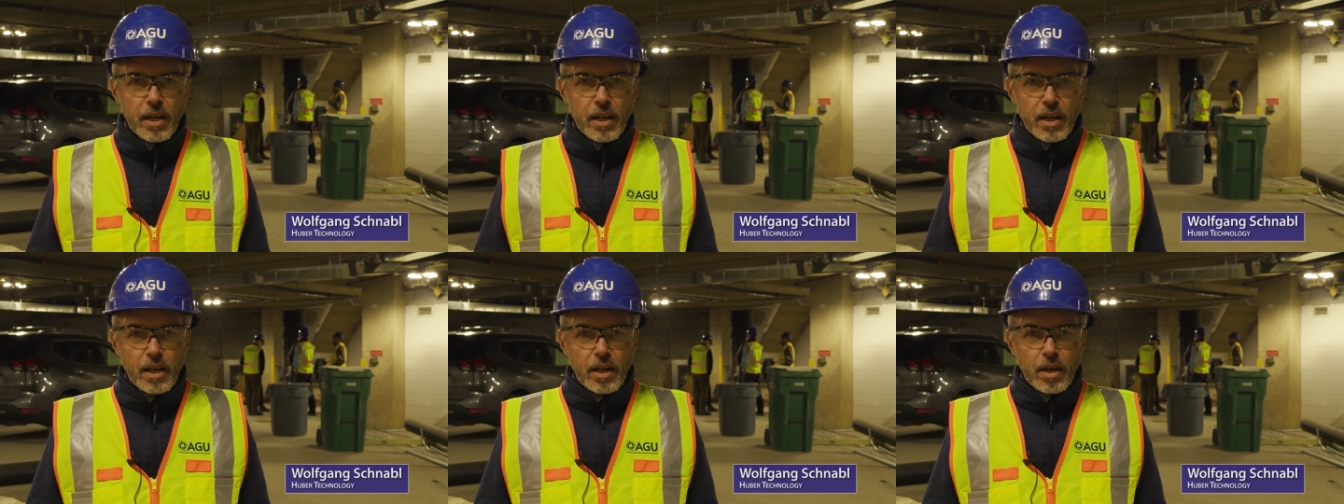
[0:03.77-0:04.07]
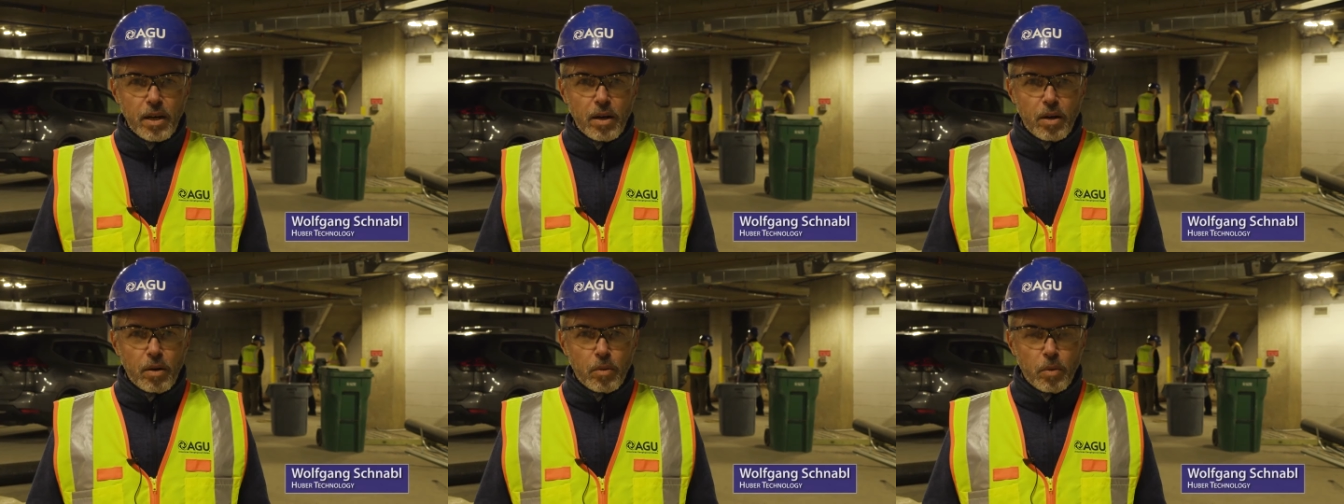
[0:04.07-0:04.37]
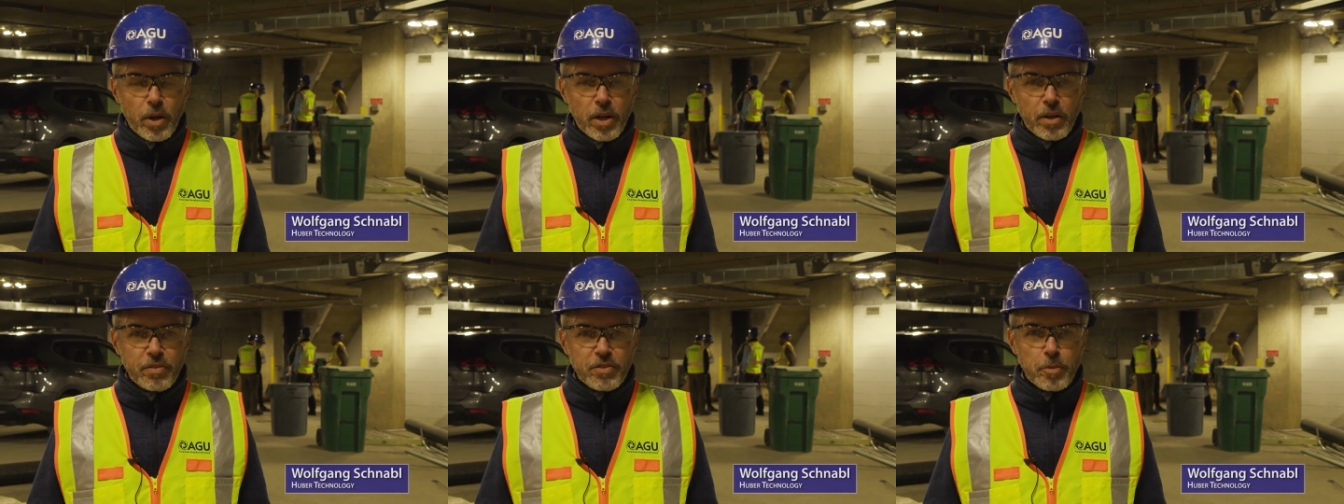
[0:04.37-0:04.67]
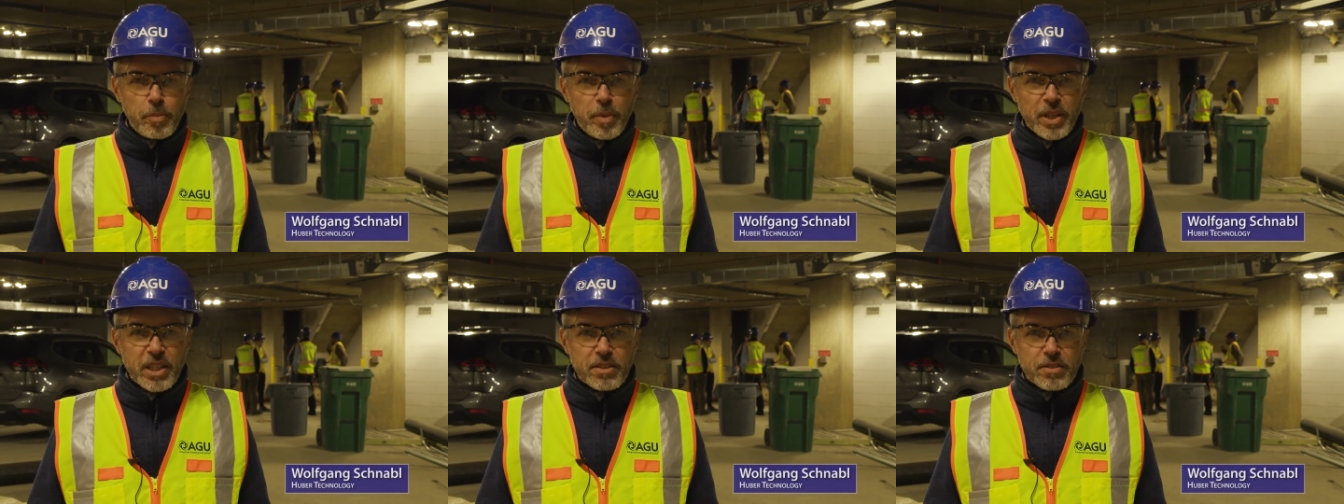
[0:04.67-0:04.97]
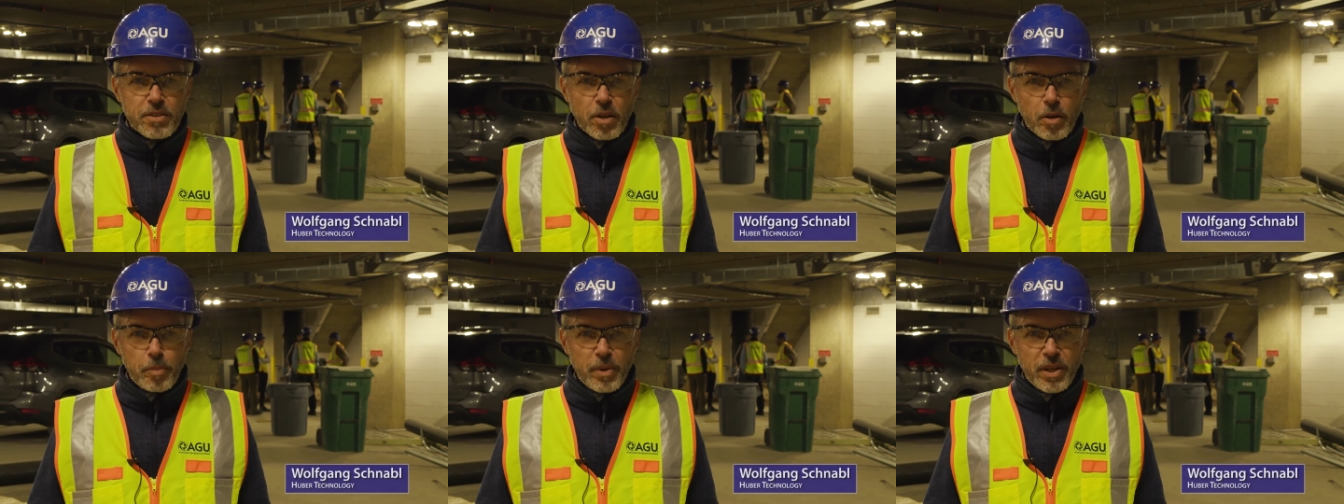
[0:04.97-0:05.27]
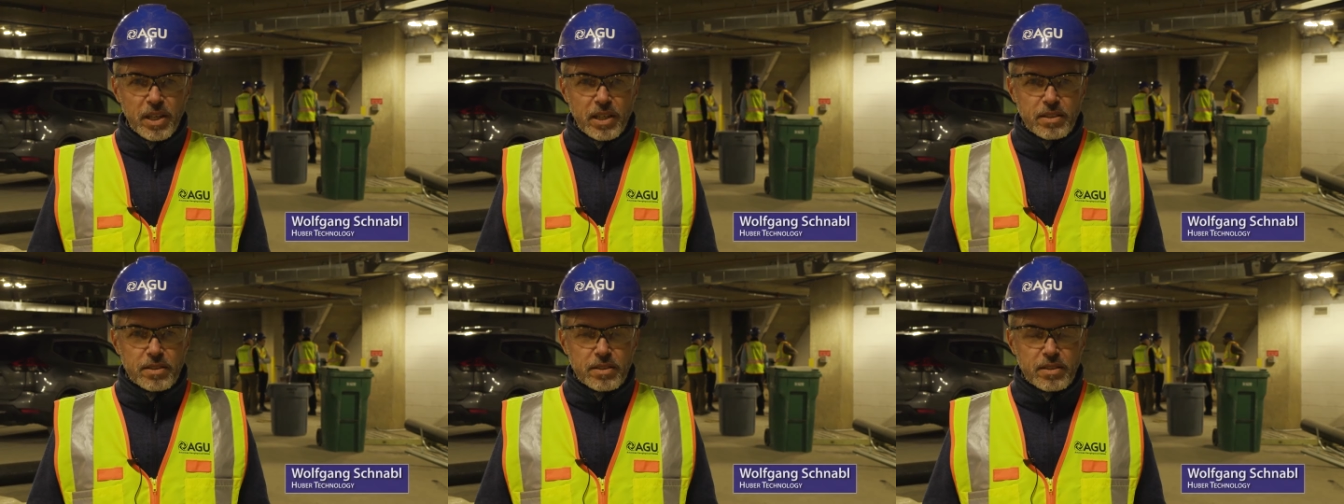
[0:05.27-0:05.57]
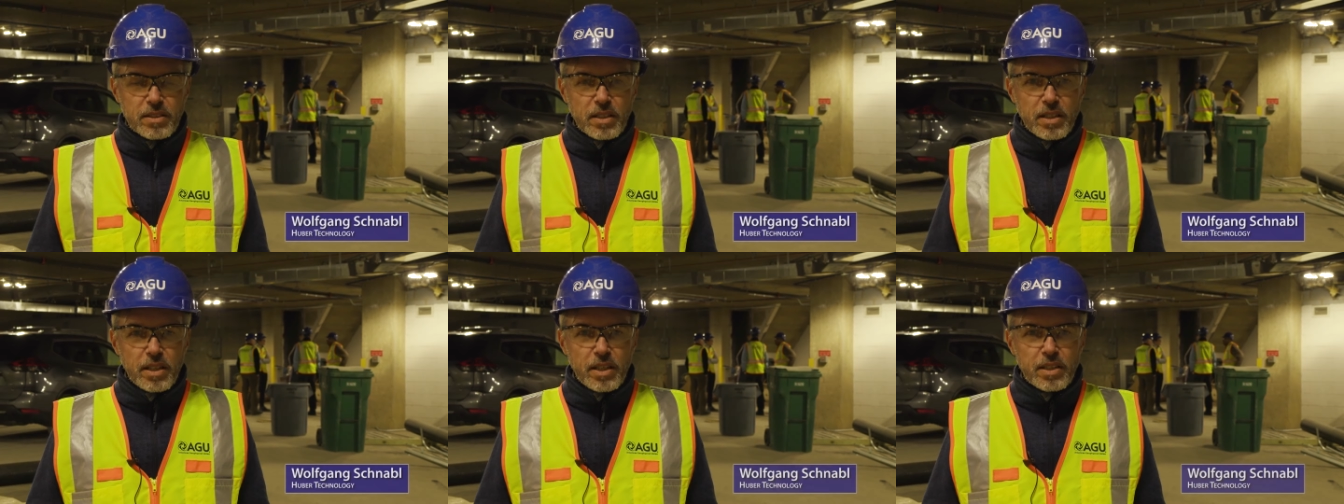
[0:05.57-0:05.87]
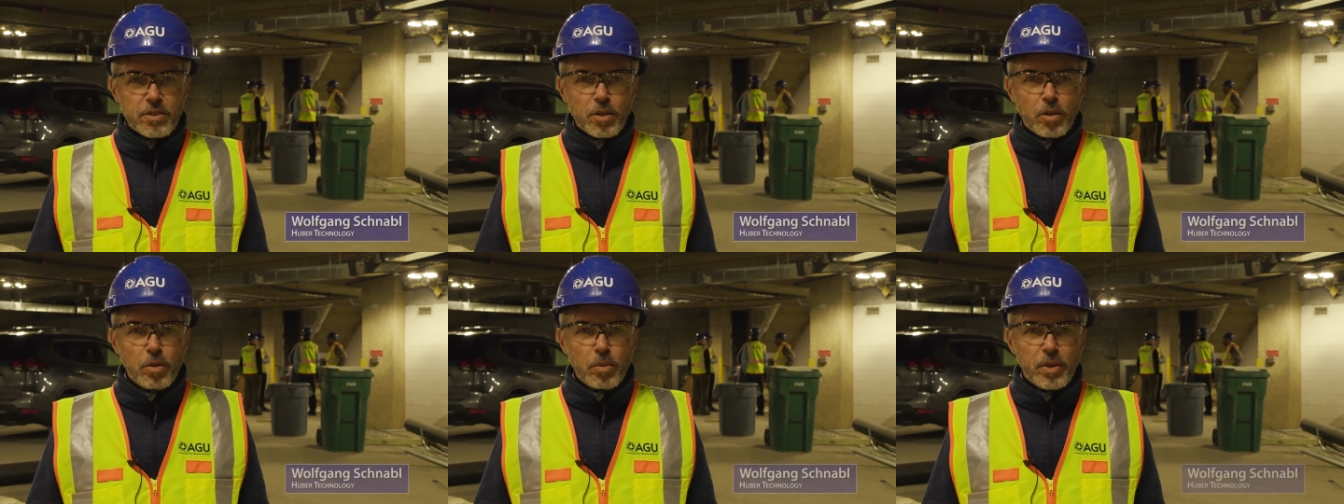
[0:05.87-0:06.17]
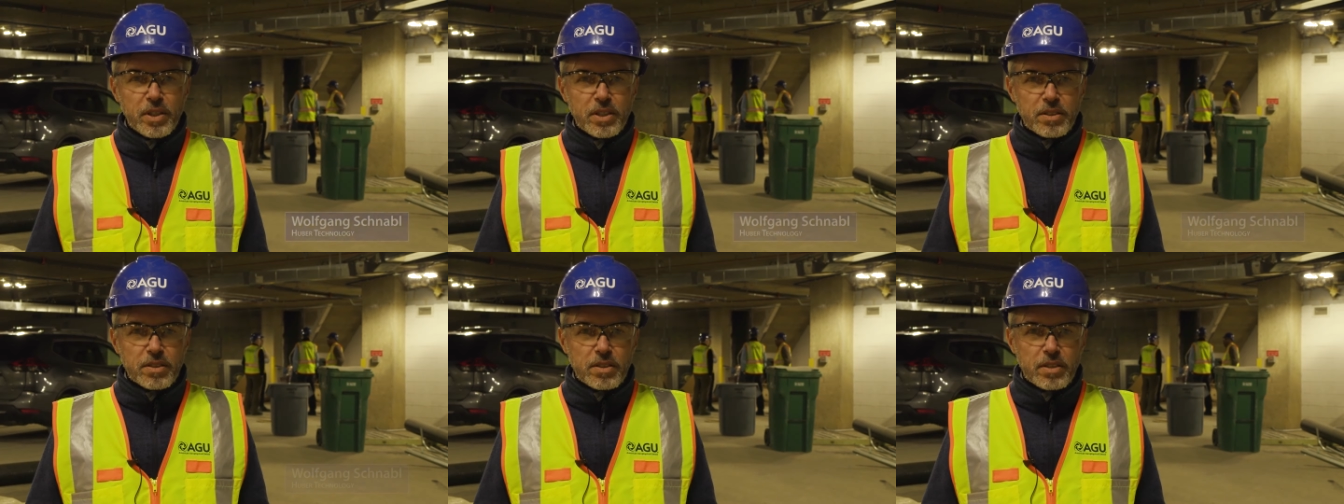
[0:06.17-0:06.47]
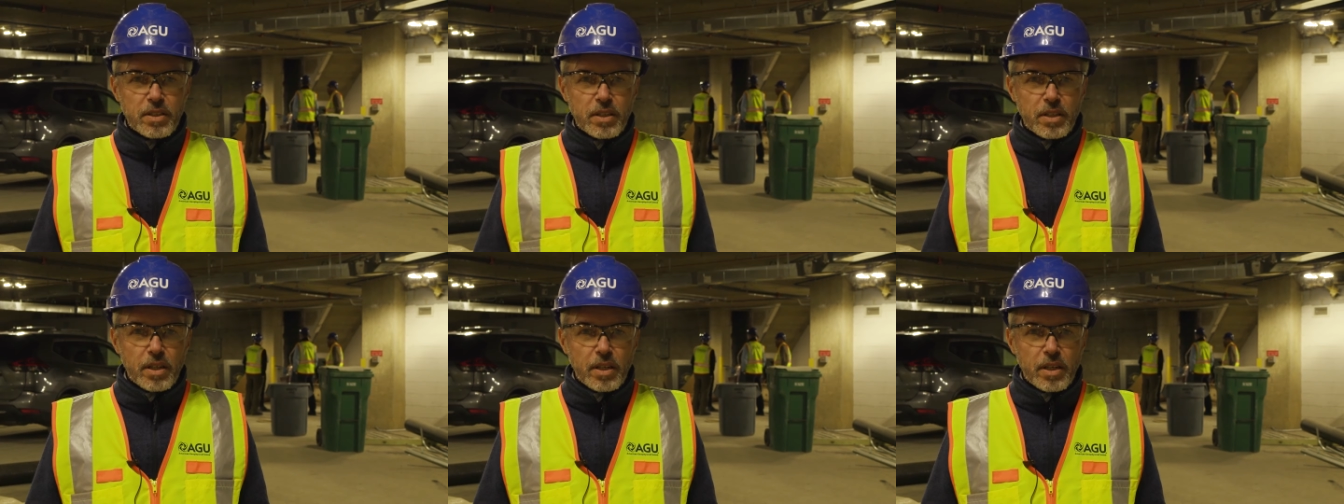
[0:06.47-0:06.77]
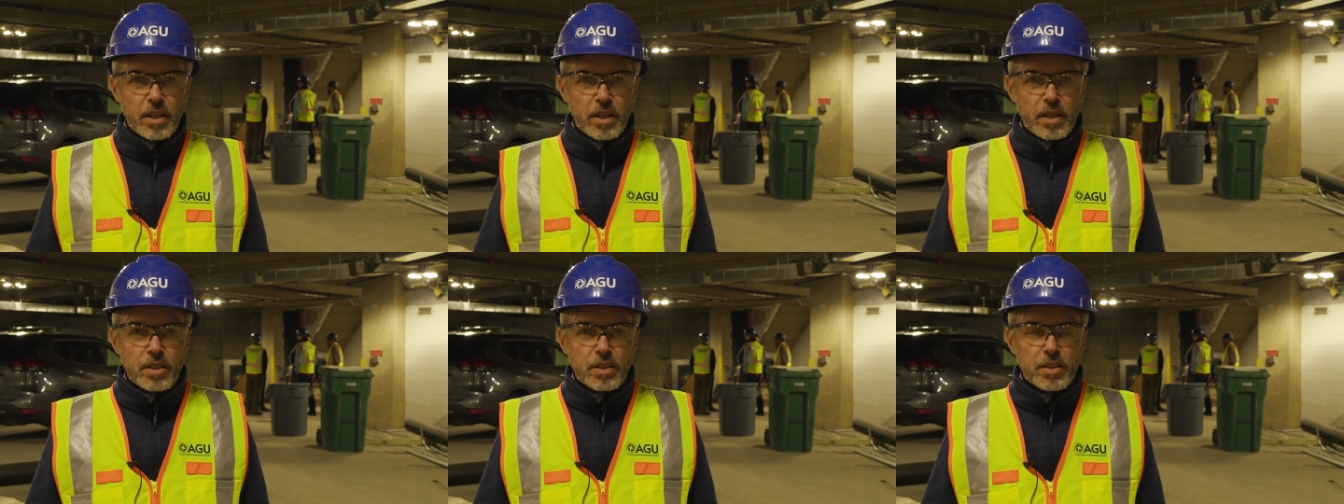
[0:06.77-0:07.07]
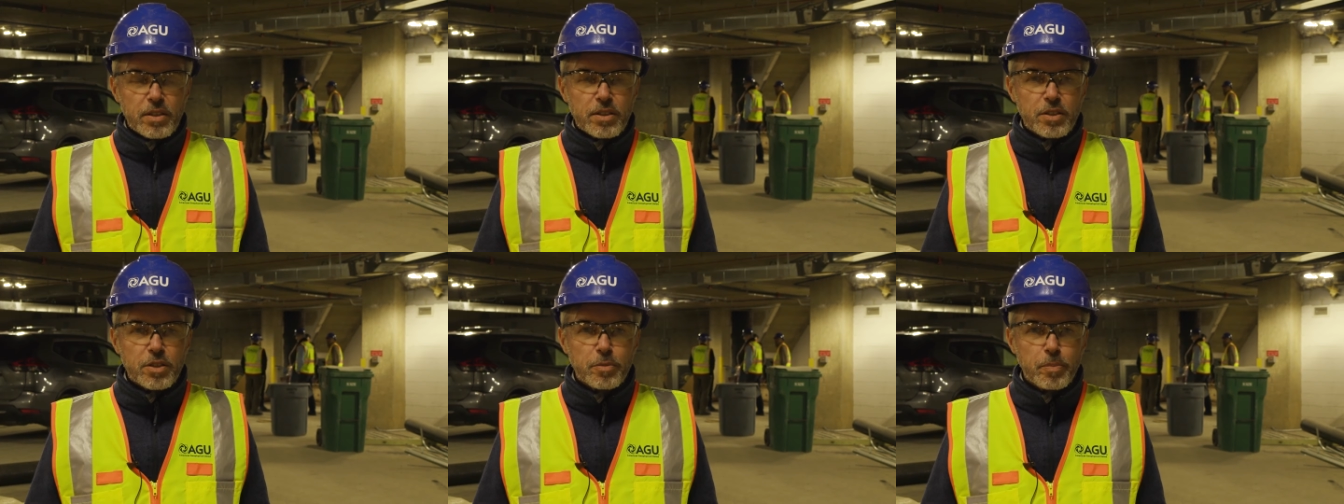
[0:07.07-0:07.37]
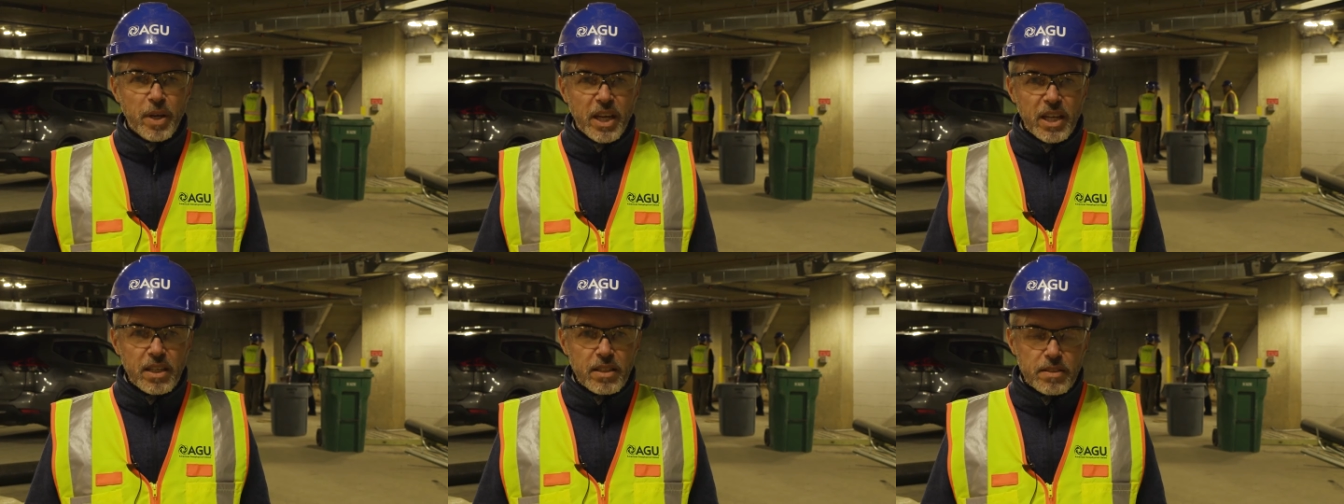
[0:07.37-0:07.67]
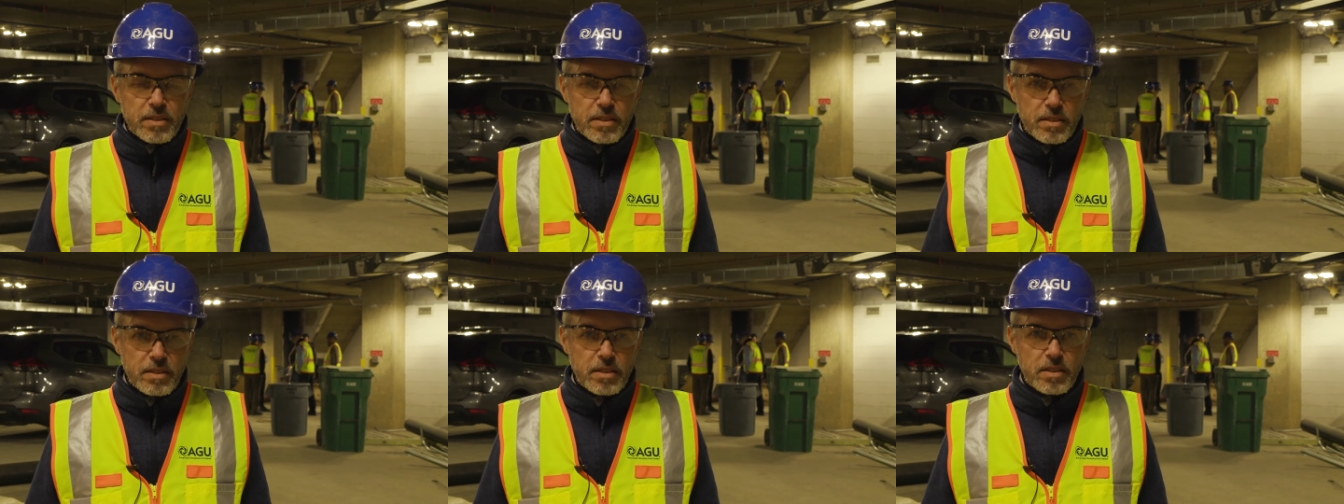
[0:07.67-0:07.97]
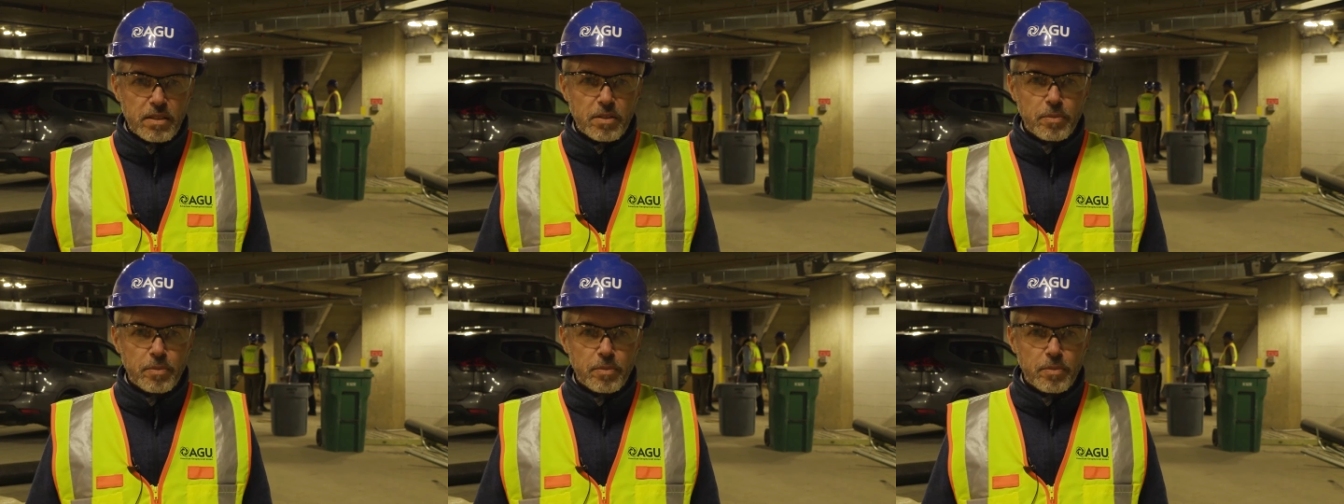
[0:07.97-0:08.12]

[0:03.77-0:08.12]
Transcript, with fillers: uh, one of the biggest topics is always space.